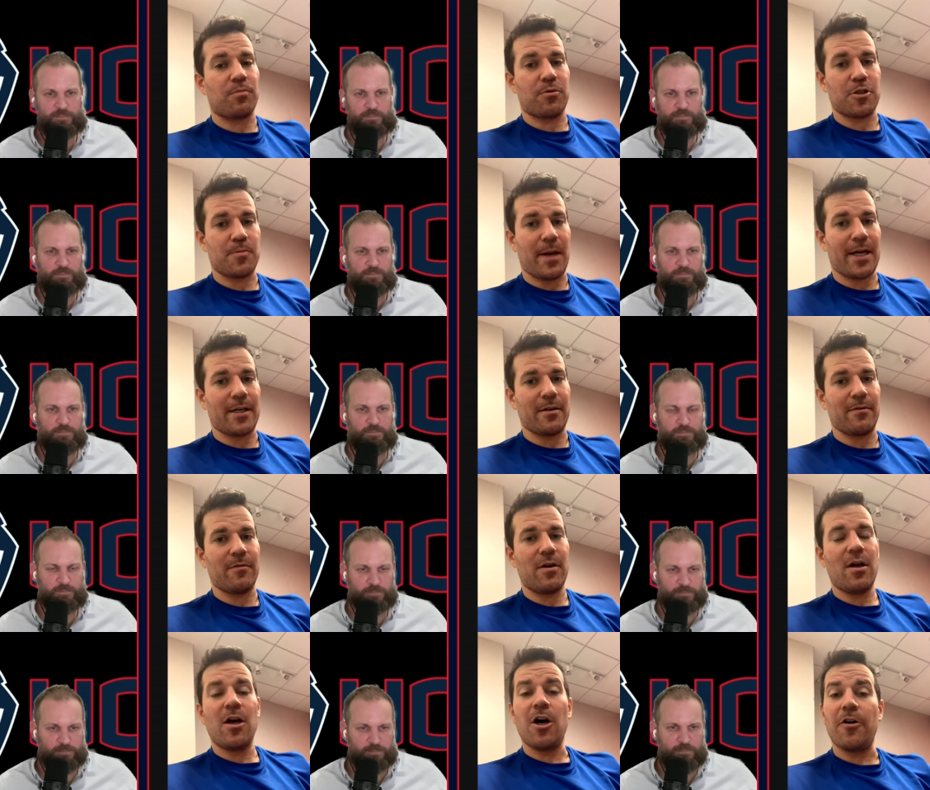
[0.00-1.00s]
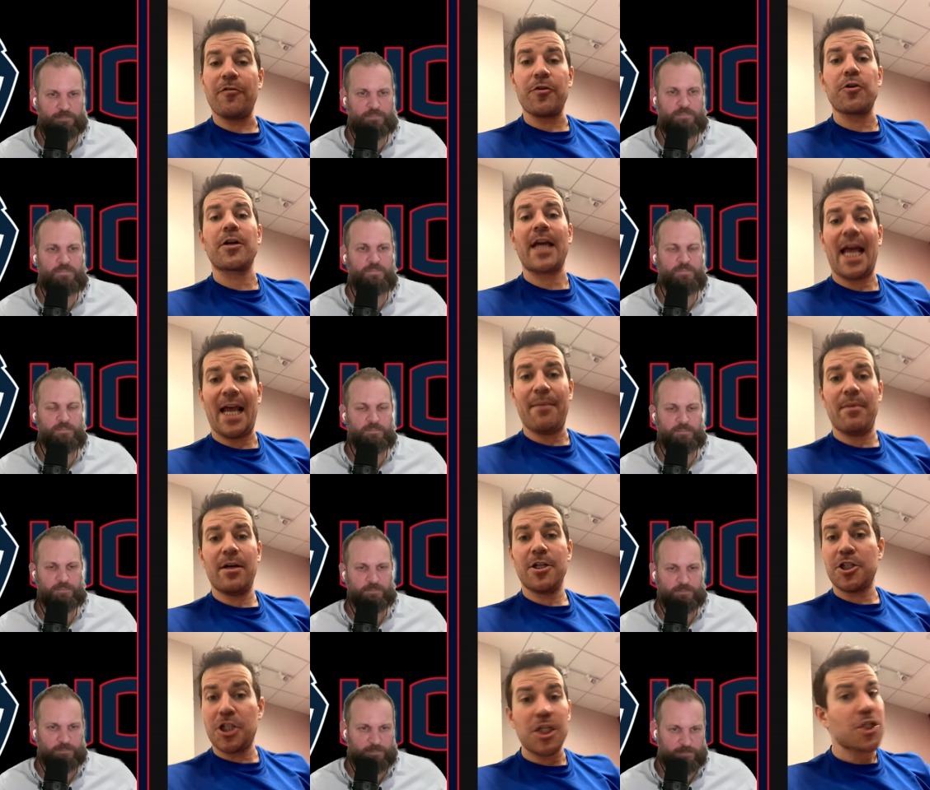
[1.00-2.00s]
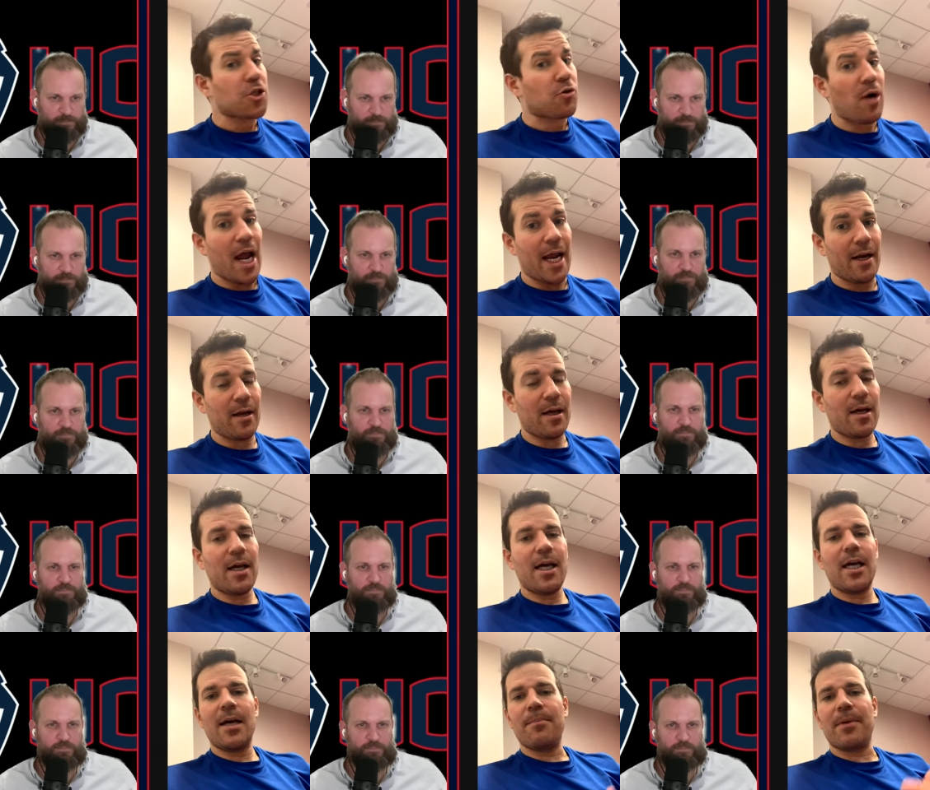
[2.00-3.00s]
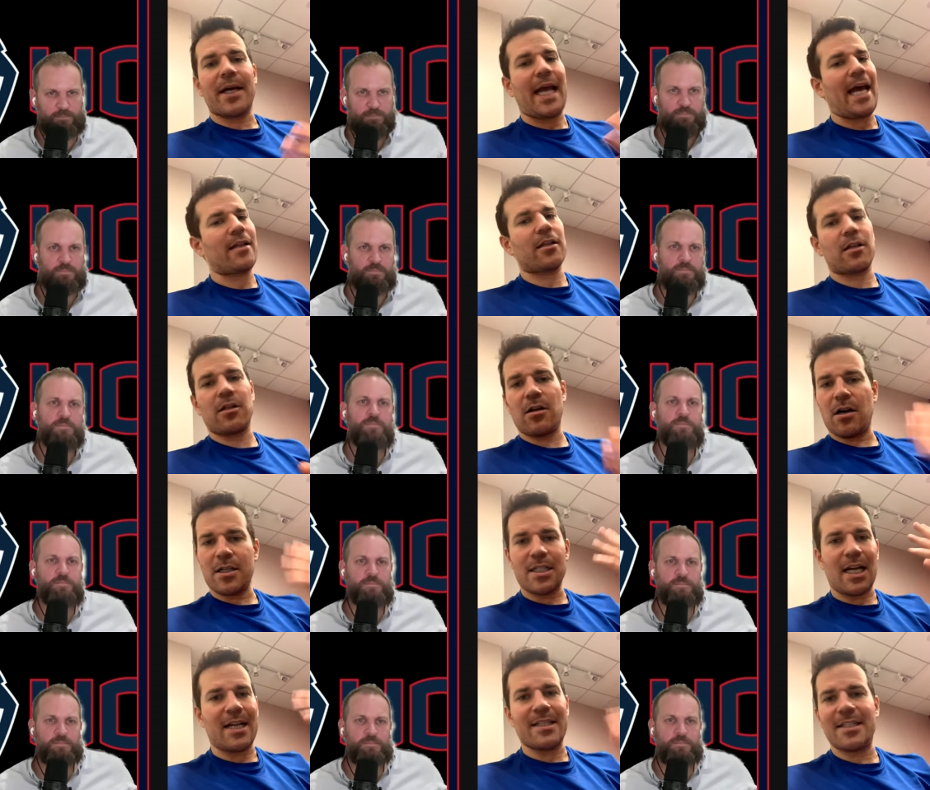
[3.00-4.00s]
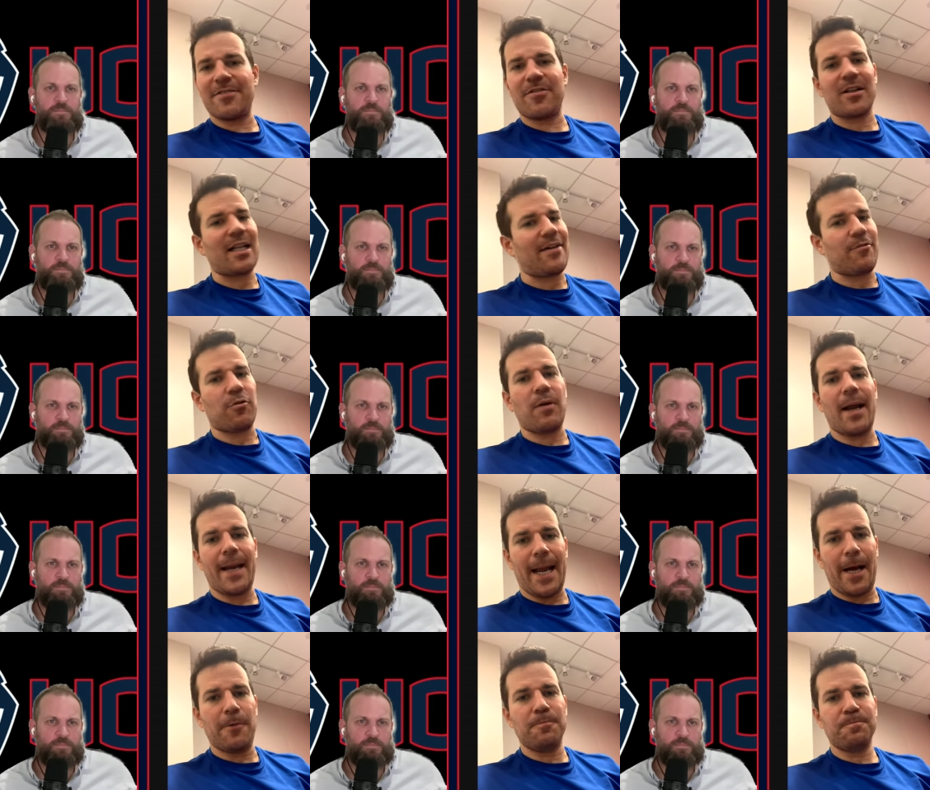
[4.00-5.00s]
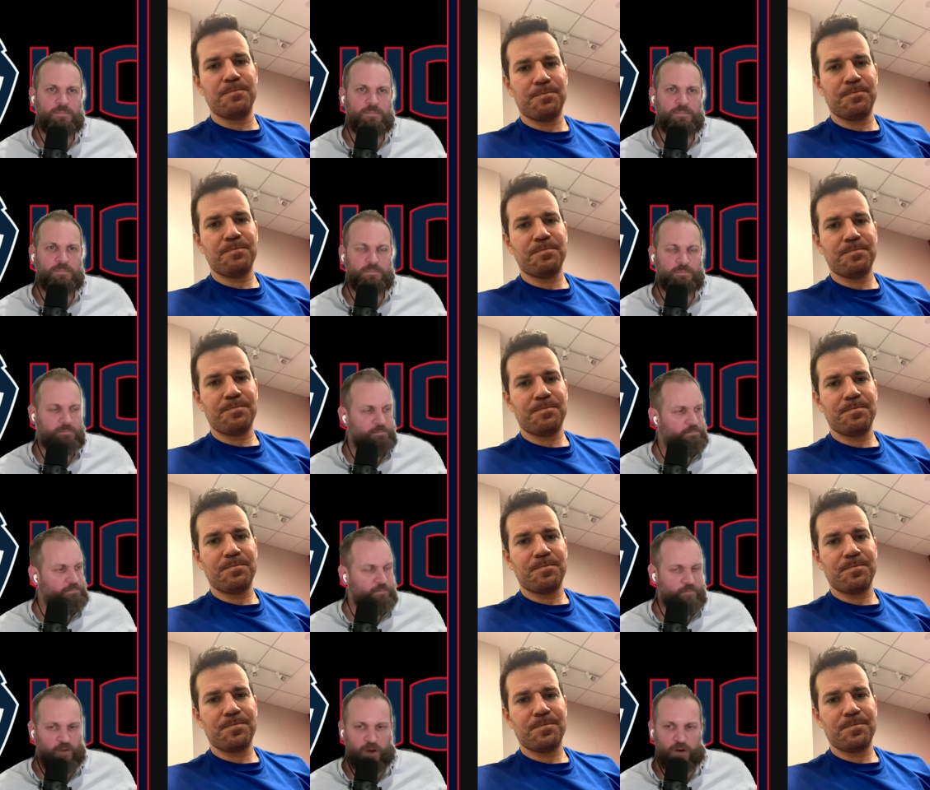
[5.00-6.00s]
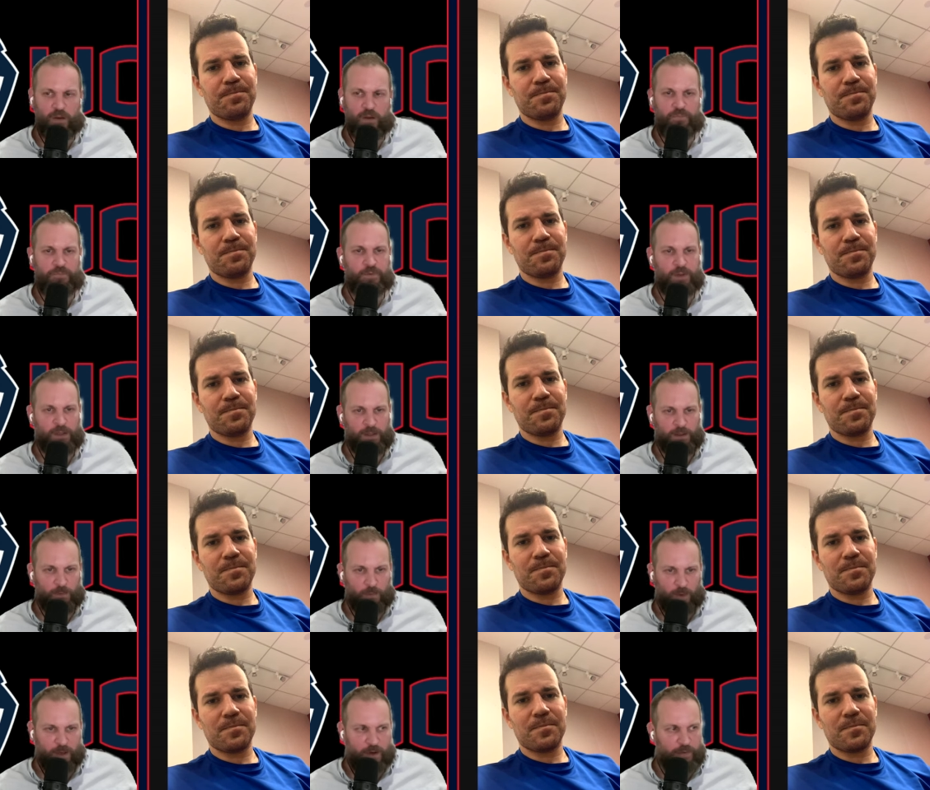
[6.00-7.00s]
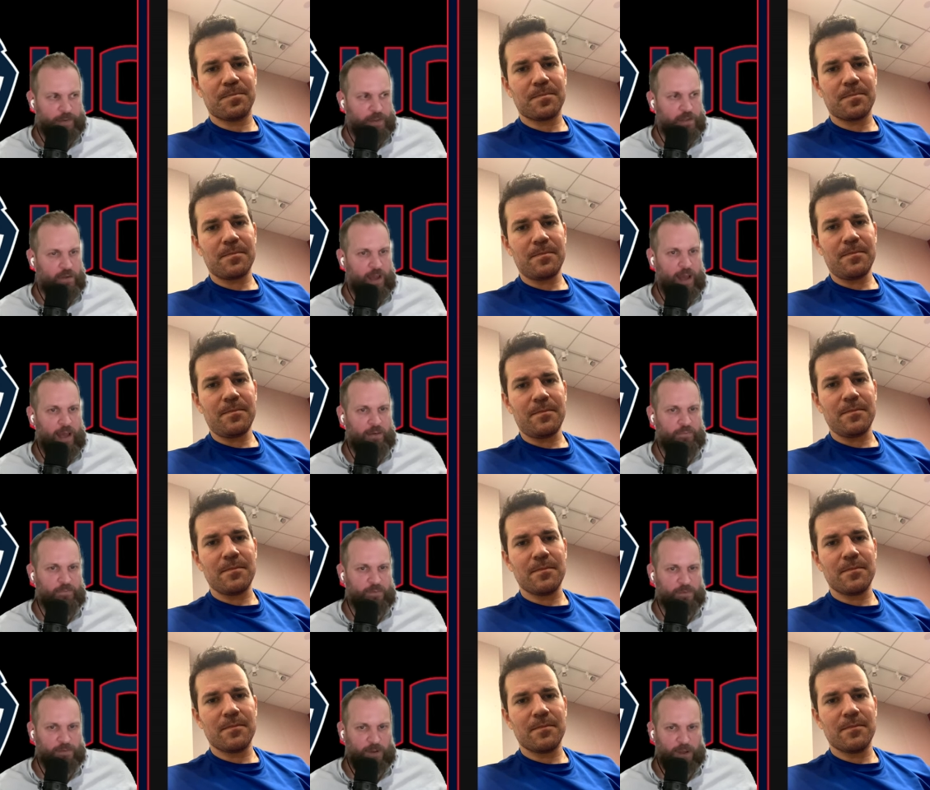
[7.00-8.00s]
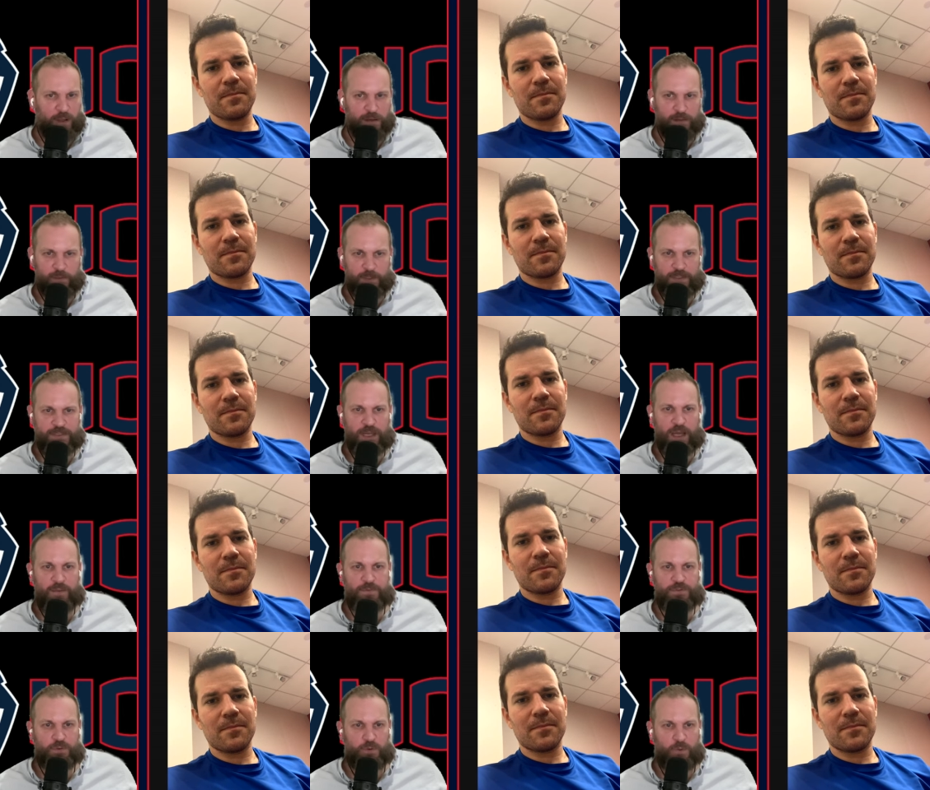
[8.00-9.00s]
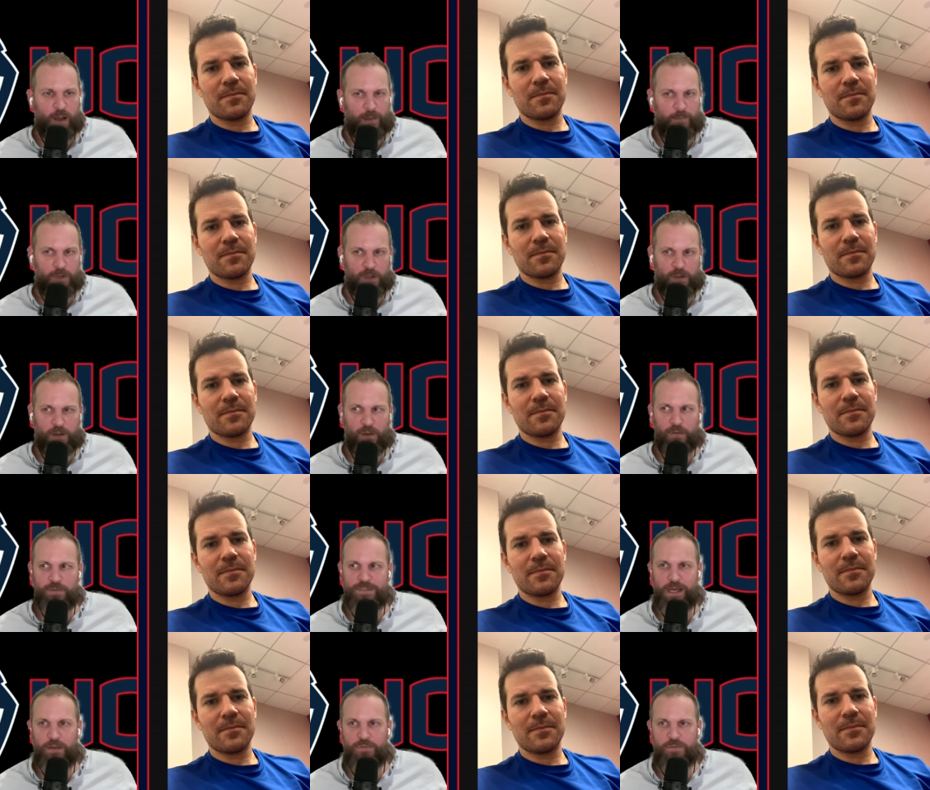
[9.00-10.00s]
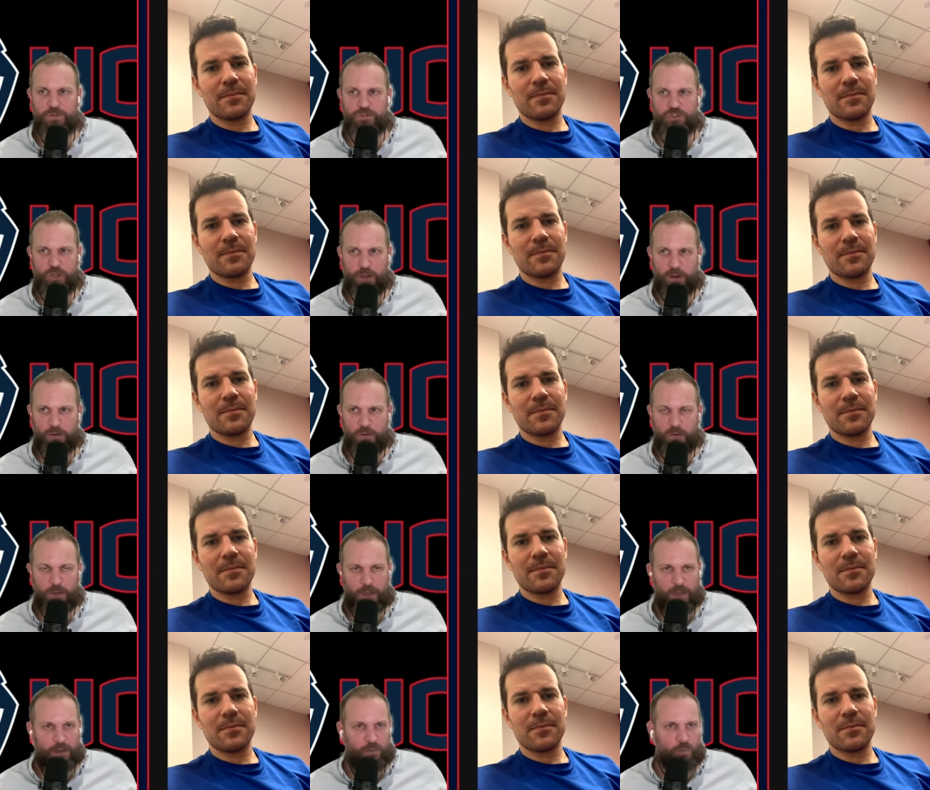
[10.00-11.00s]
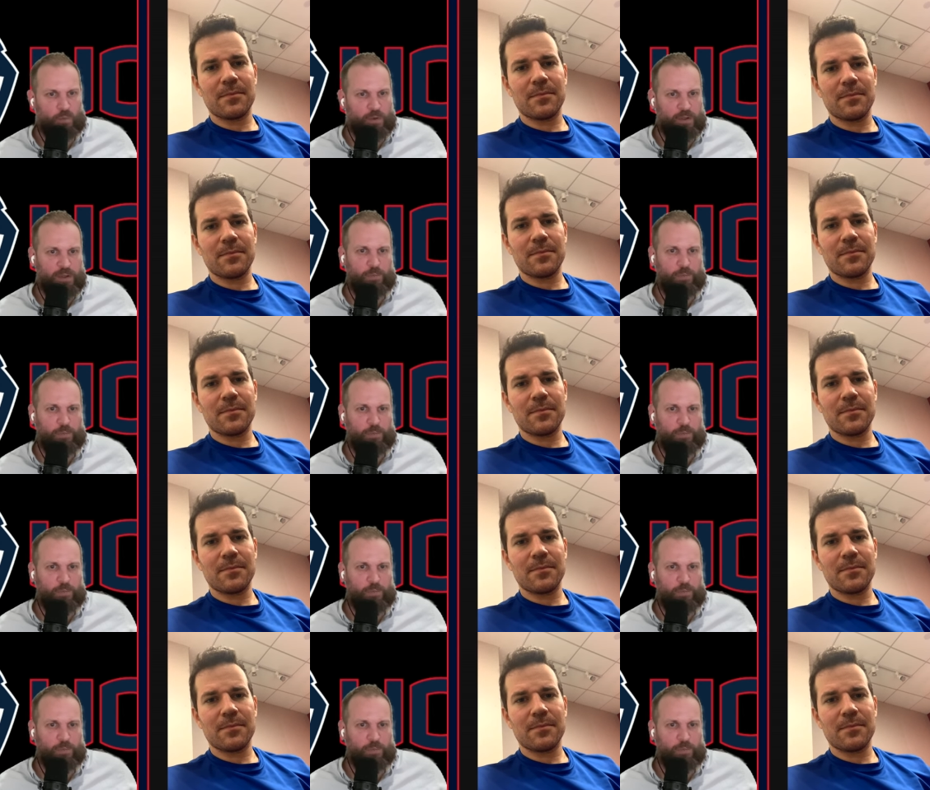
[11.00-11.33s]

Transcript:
Speaker 1: perspective of your game. She's great, but Caitlin Clark's on a different level right now.
Speaker 2: Fair enough. Well, I know that you have uh, limited time, so I'm going to close out the show. Really